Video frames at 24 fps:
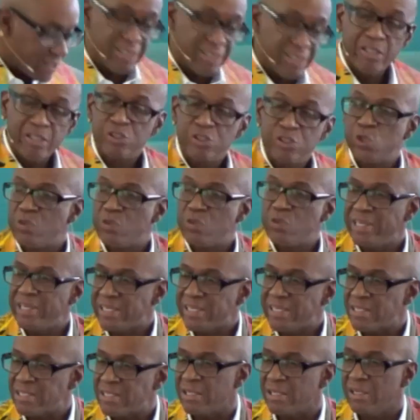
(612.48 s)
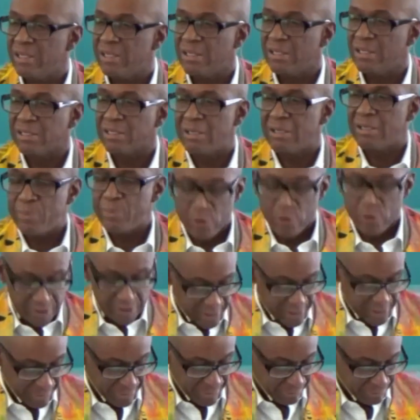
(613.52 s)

to this community?